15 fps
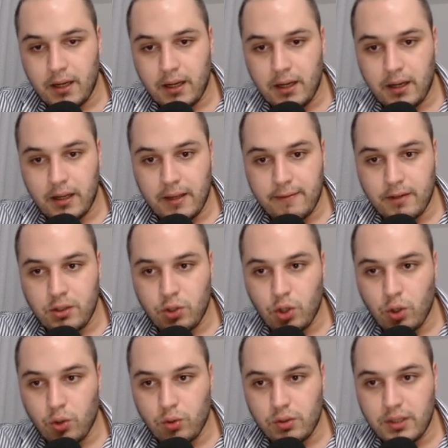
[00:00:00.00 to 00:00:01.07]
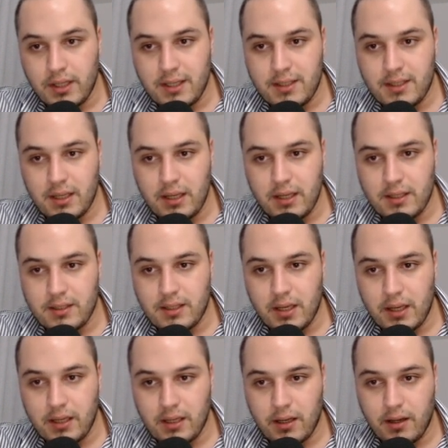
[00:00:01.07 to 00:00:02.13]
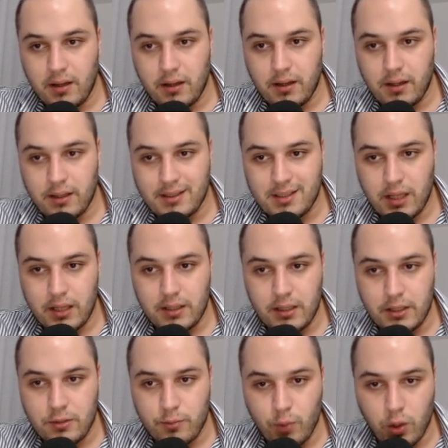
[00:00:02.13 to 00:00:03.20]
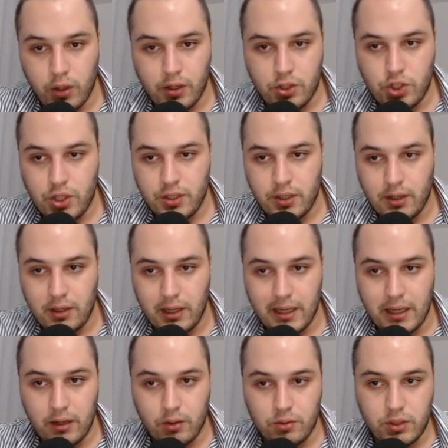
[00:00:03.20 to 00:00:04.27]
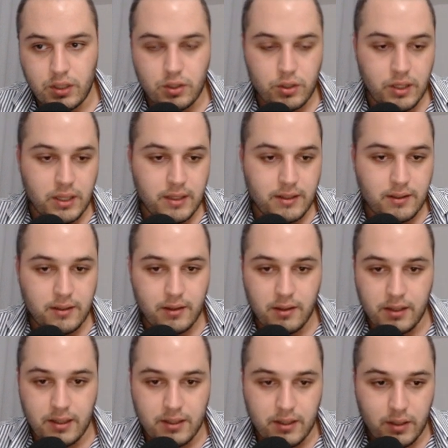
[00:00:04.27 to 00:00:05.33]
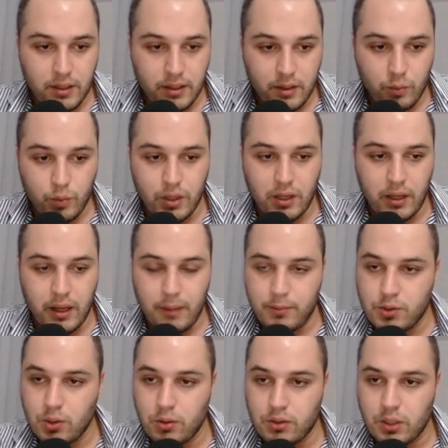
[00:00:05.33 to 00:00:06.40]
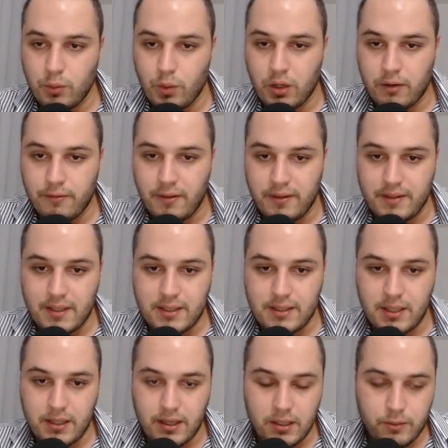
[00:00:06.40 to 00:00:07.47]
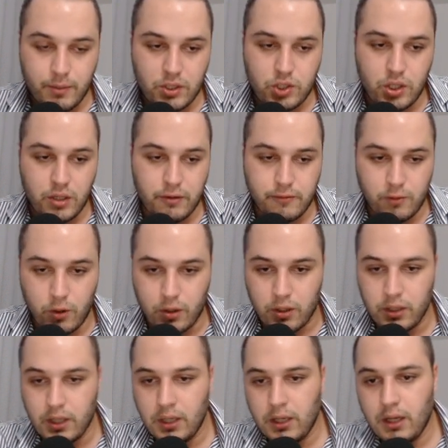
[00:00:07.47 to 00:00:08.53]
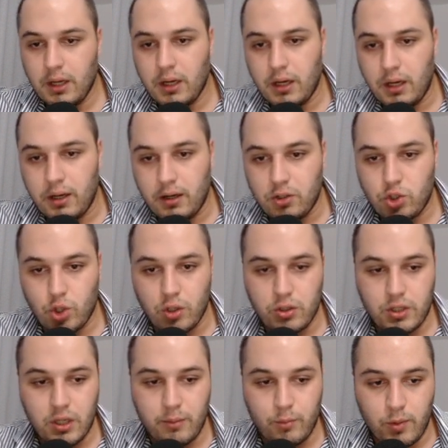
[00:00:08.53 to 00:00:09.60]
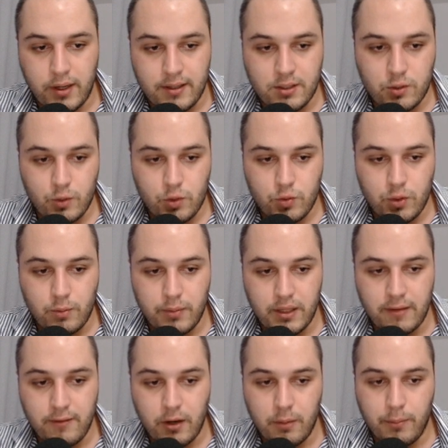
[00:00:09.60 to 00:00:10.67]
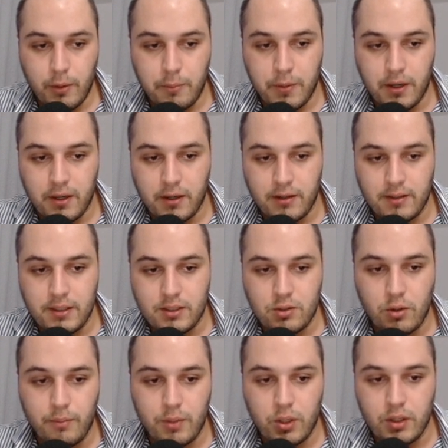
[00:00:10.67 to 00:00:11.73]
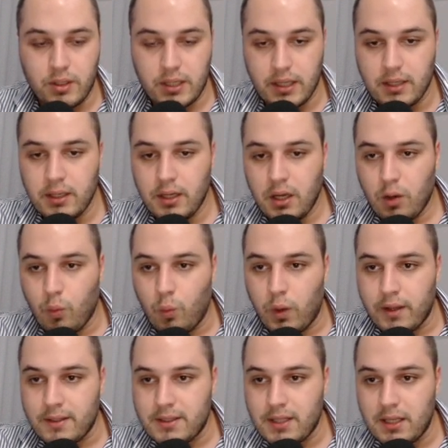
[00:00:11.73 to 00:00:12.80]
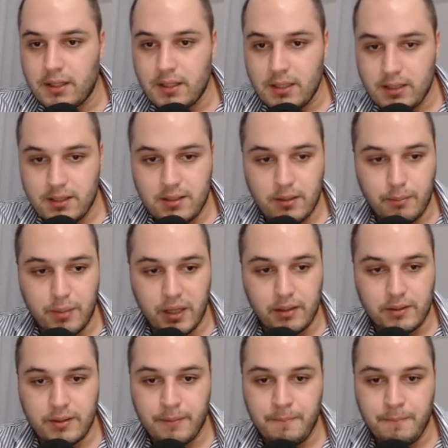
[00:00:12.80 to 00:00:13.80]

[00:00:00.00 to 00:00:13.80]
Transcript: Even though this is a slightly smaller general layout, it will absolutely work fantastic, especially for short-term rents, which will be very popular in this community once it is built.